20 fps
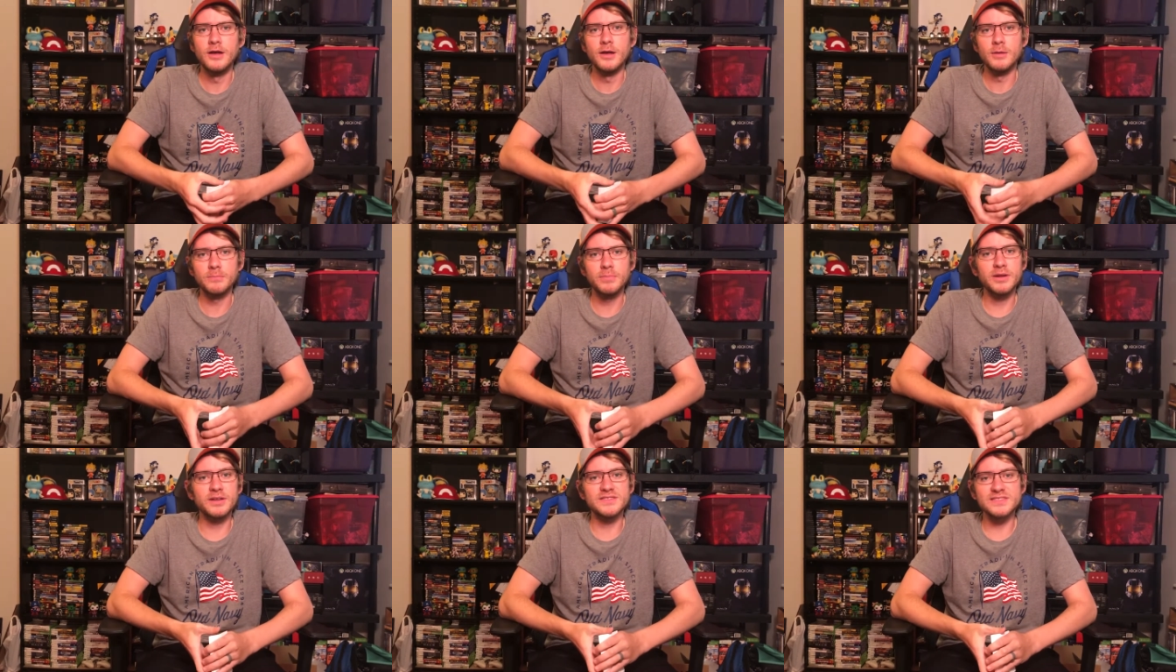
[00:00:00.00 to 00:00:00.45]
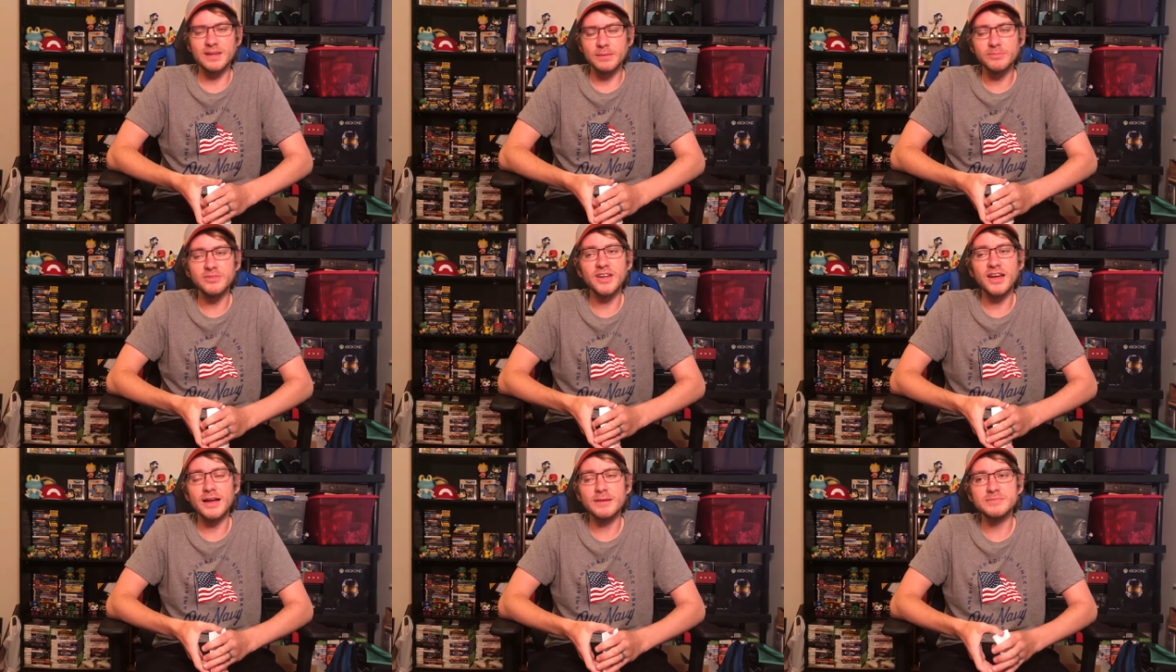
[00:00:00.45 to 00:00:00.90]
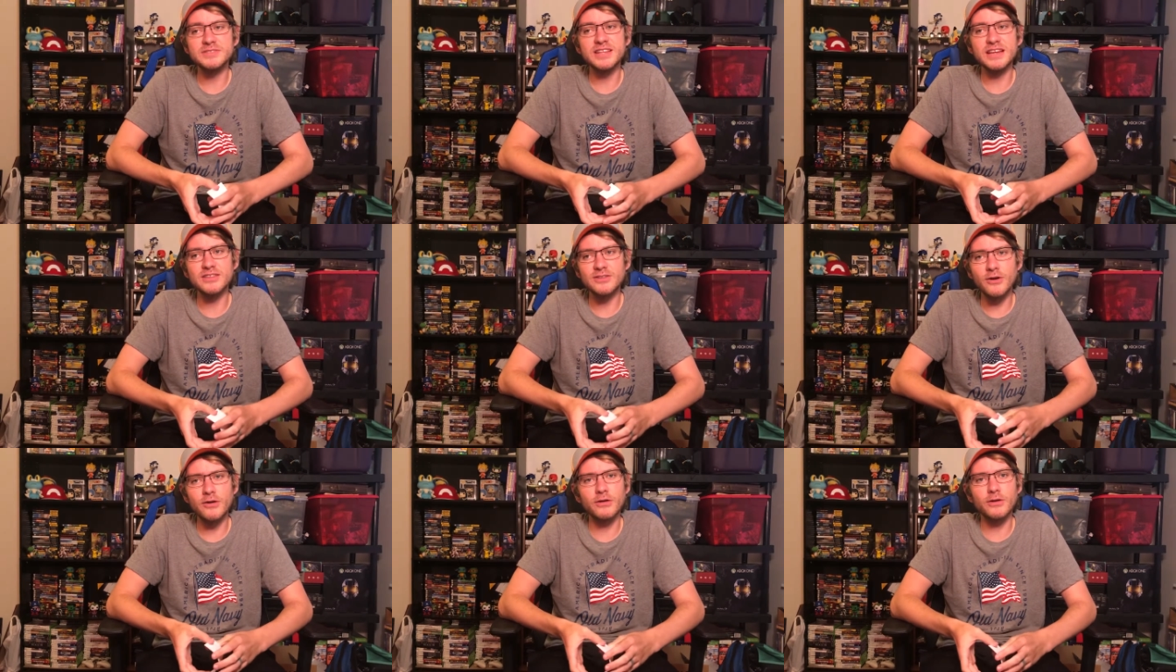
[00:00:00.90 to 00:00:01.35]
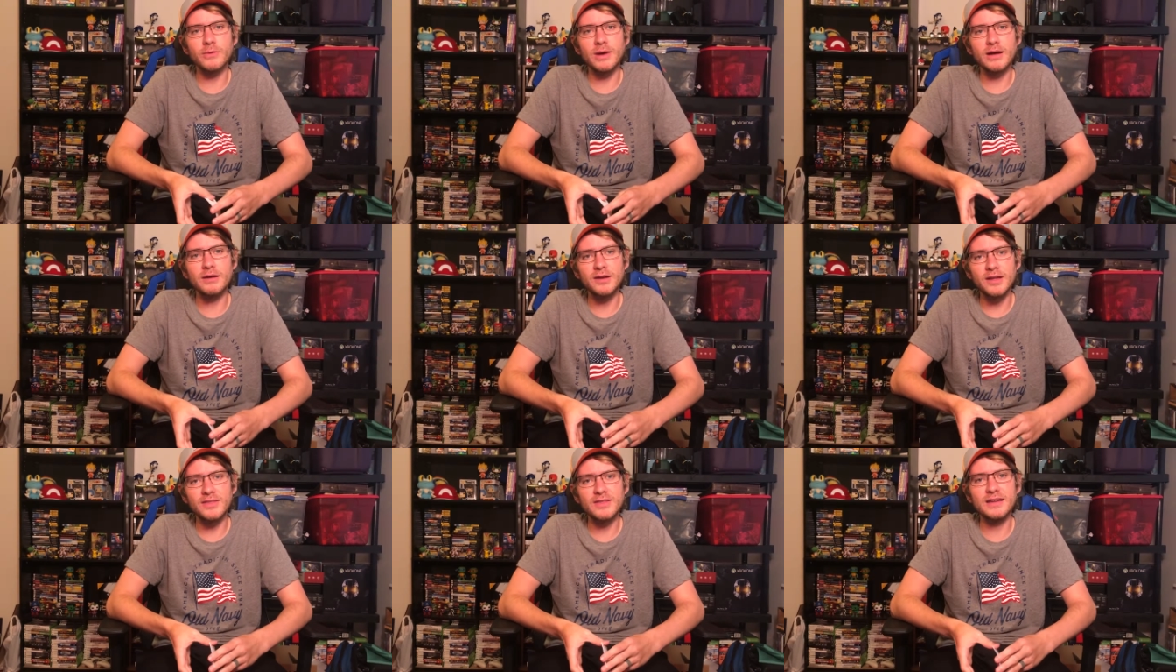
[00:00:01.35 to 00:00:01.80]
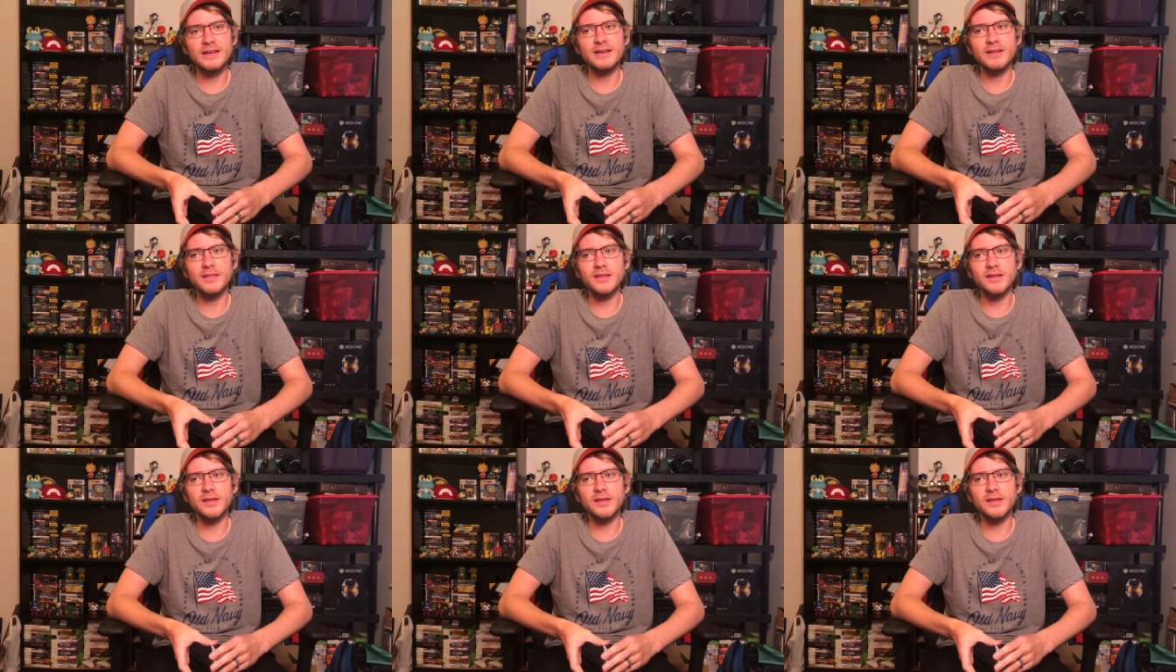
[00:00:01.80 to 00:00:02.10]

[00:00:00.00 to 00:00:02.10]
but sometimes they turn around at the end of